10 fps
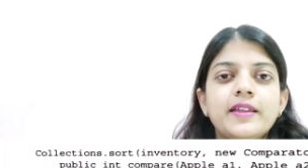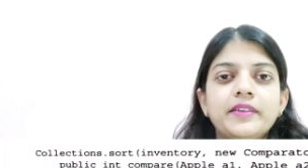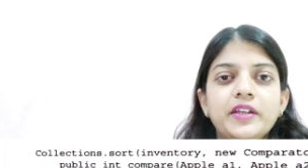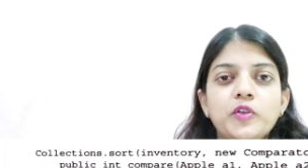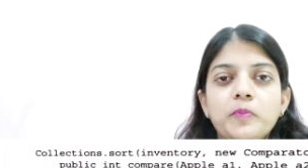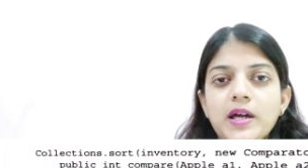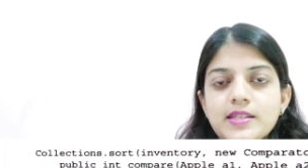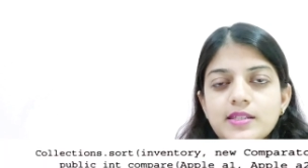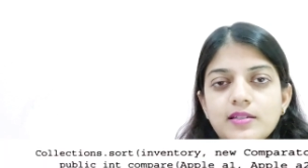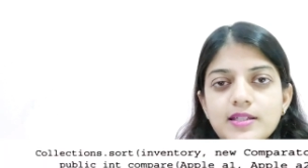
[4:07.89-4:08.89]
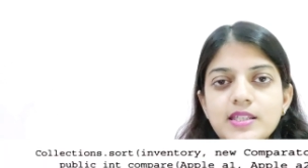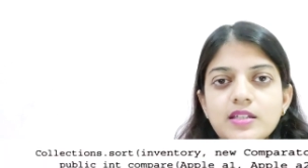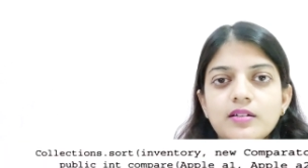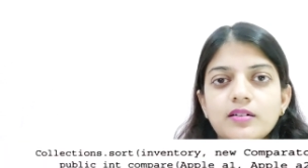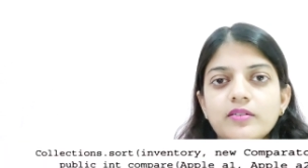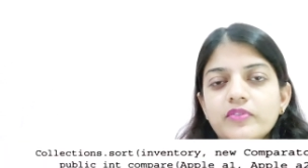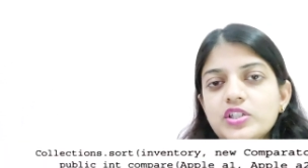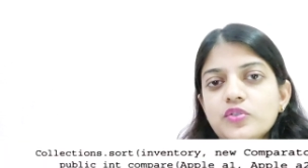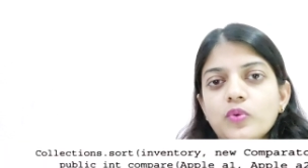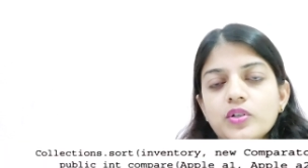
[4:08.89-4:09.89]
then you pass the list
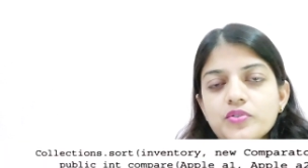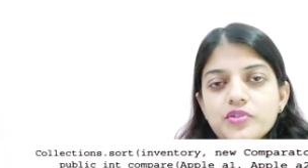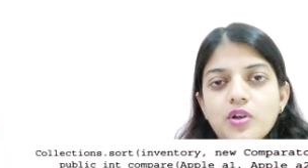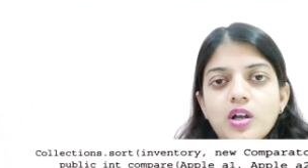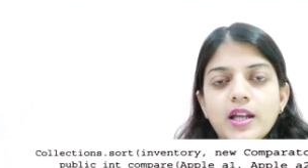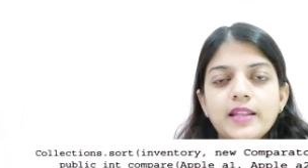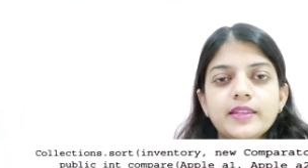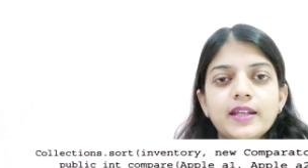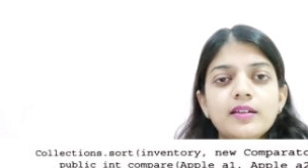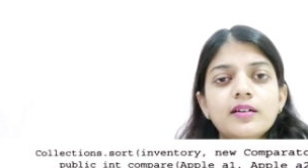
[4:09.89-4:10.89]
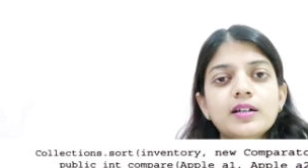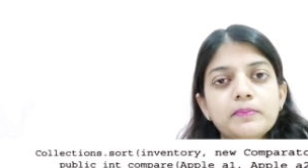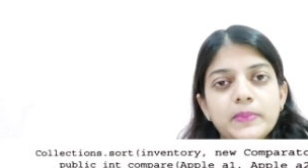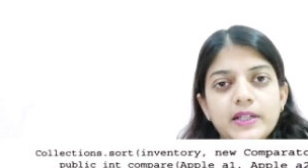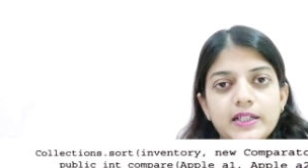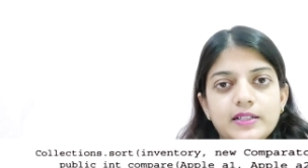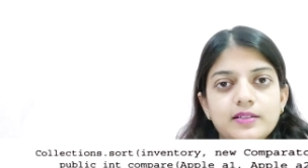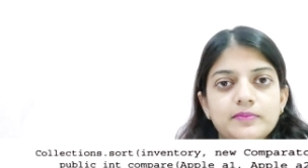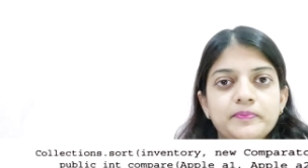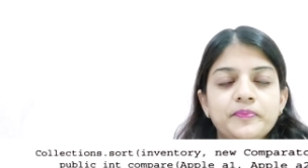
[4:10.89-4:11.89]
which you want to sort, and then a comparator.